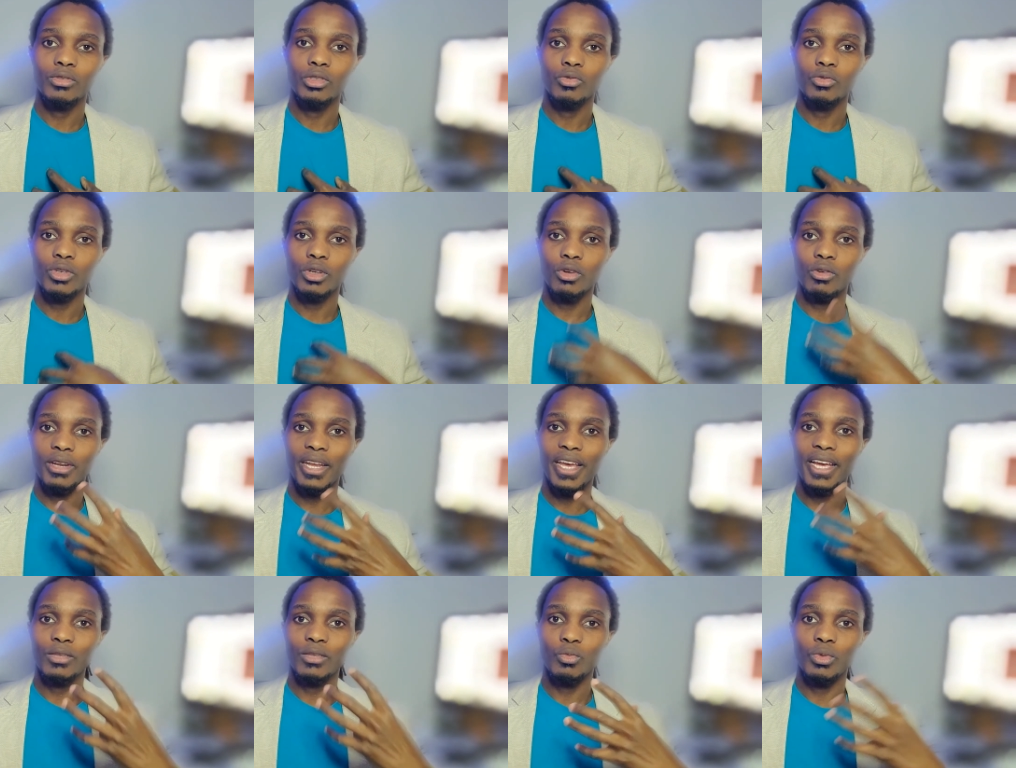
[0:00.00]
to
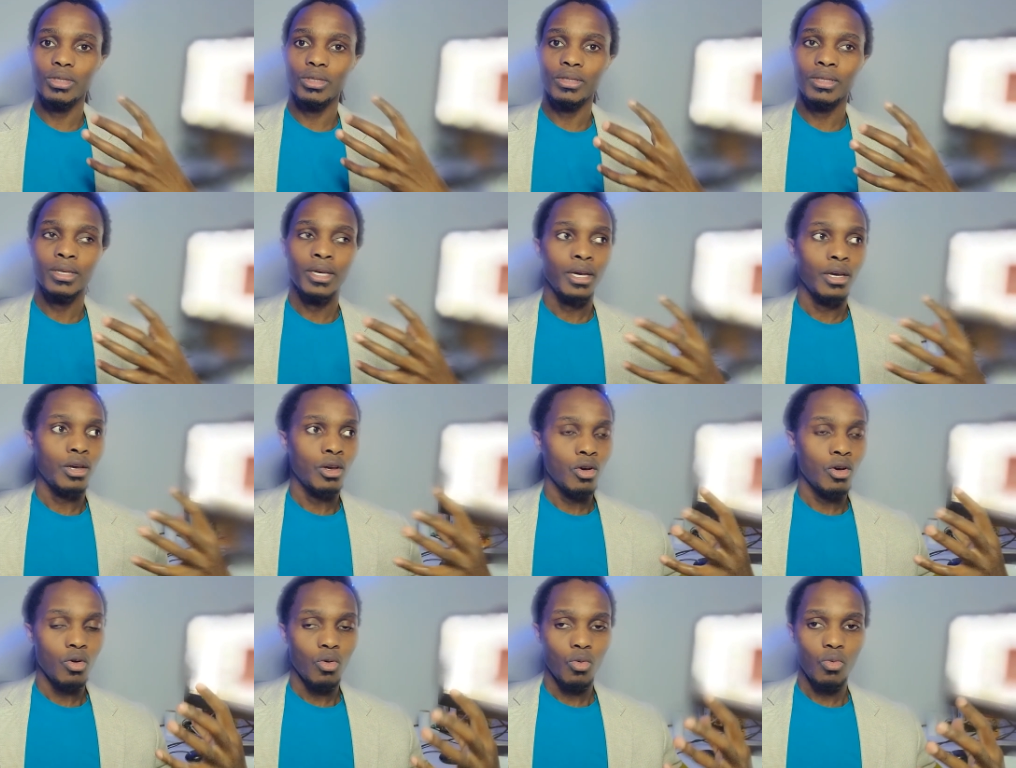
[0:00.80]
reconnect with
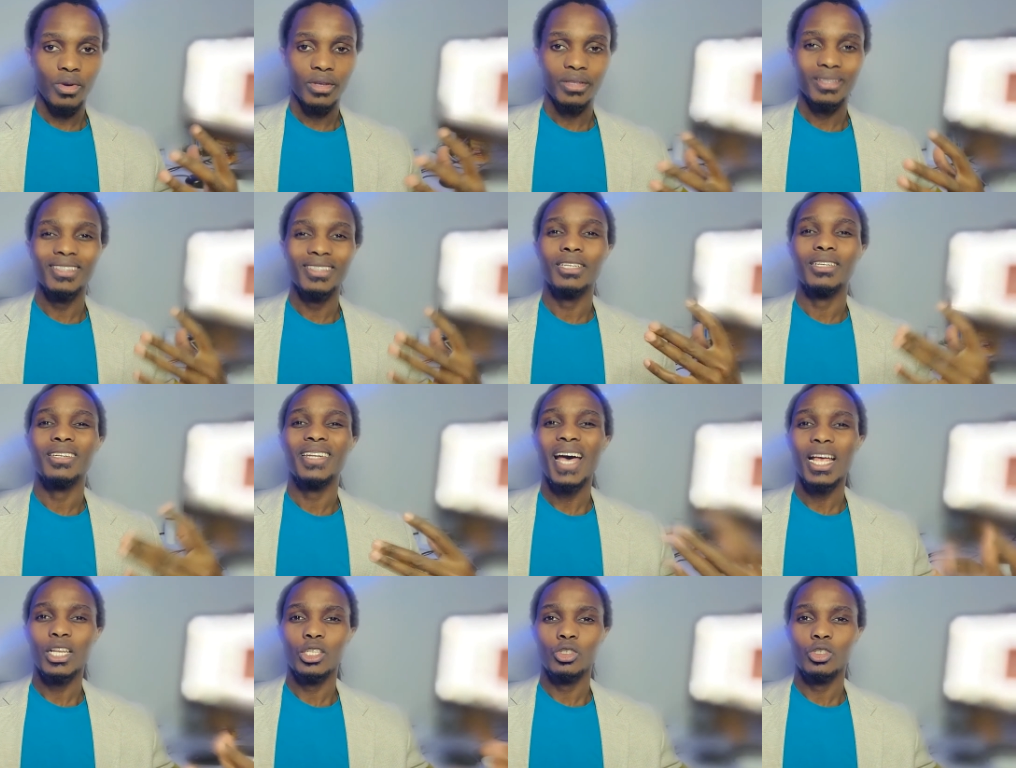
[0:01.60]
the
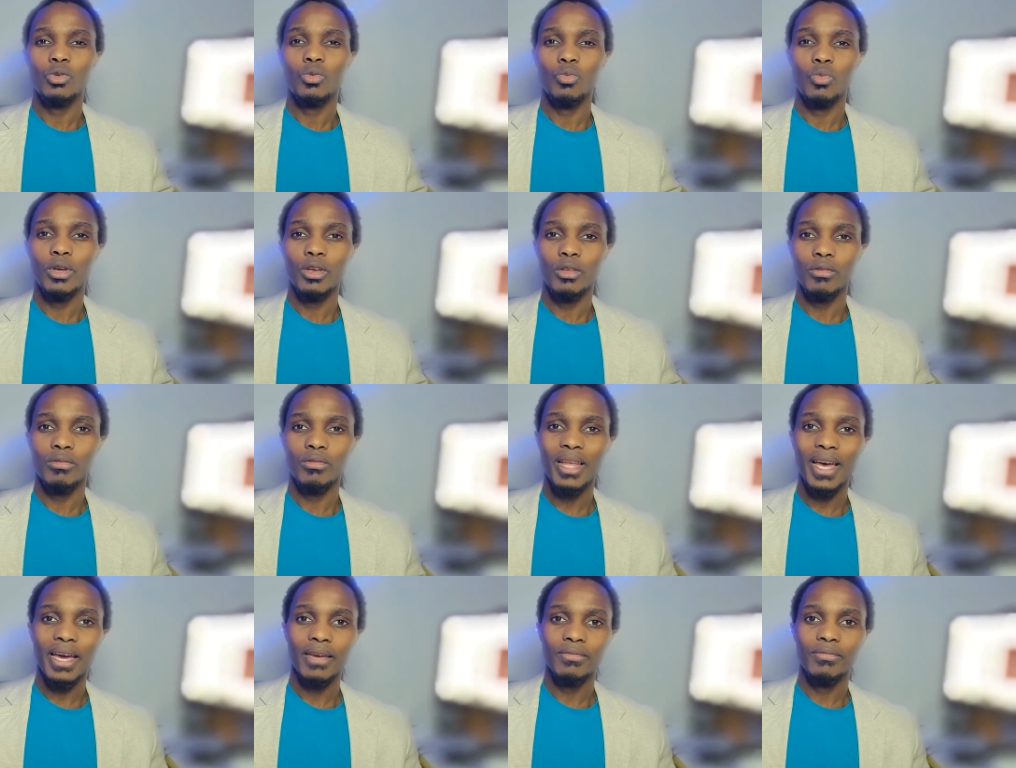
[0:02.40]
natural way of
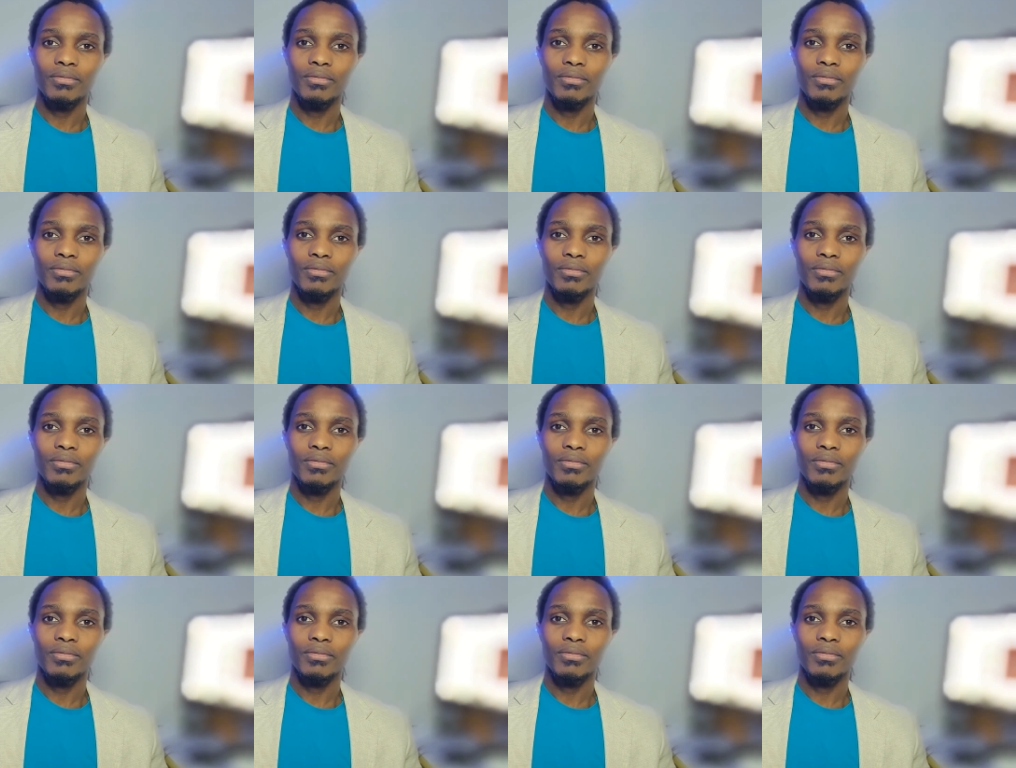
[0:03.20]
life,